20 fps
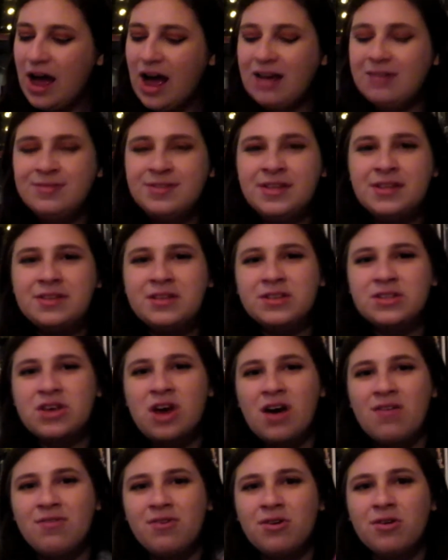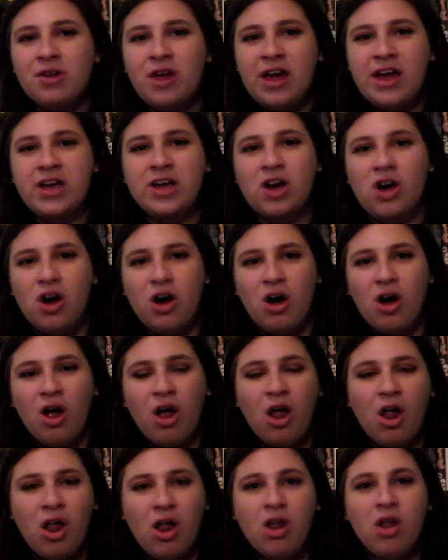I've seen this cover like
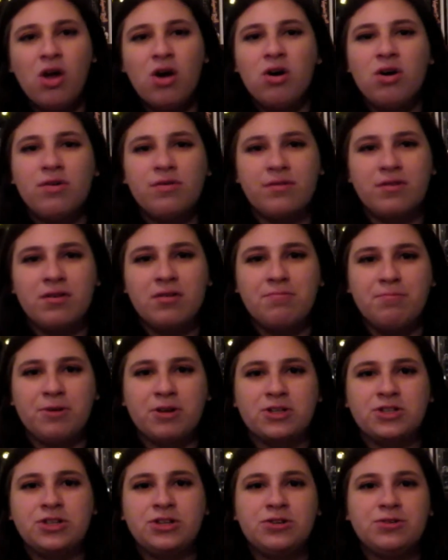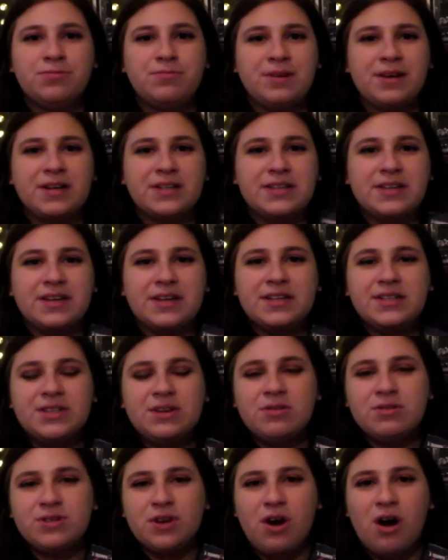all over BookTube because I guess
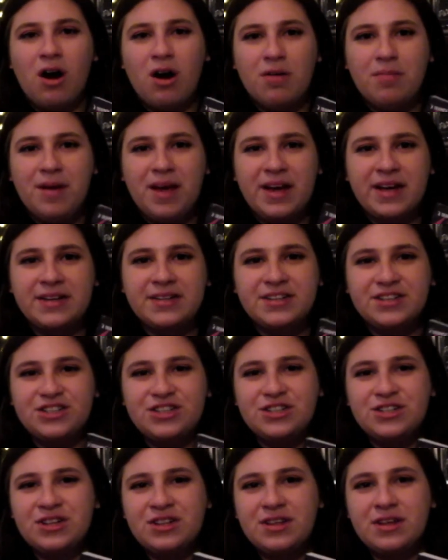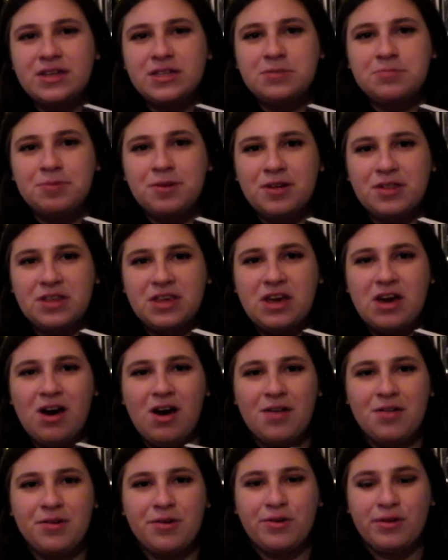there was a hardback edition to this, but the
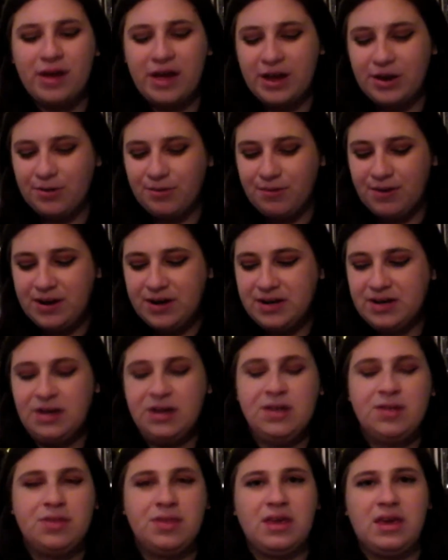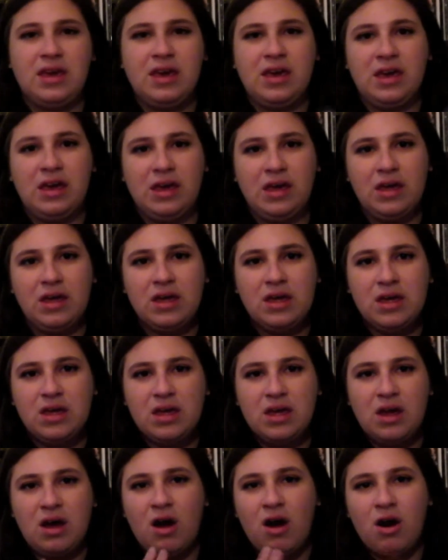author like redid the
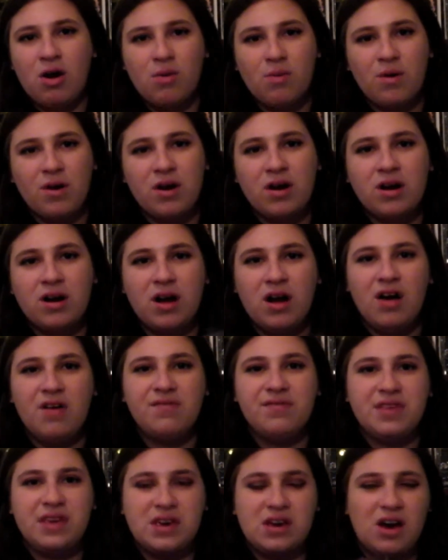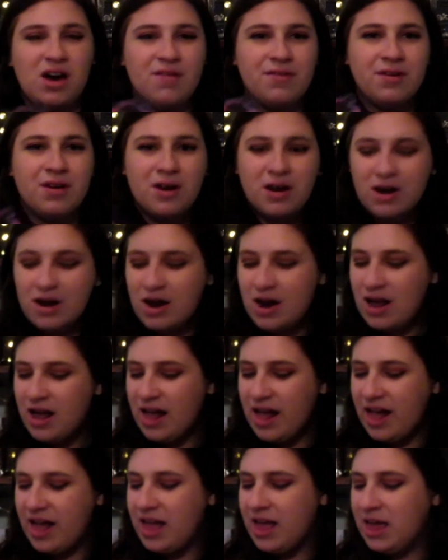artwork of the cover,
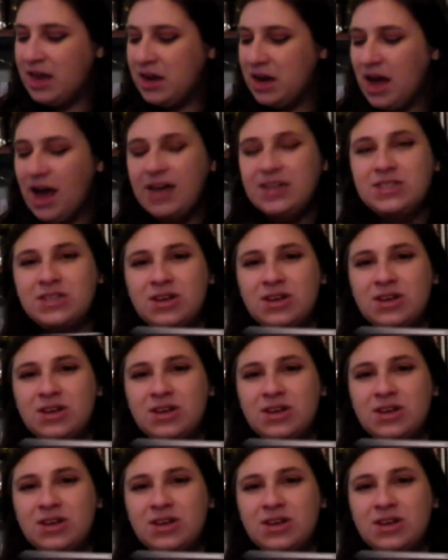and I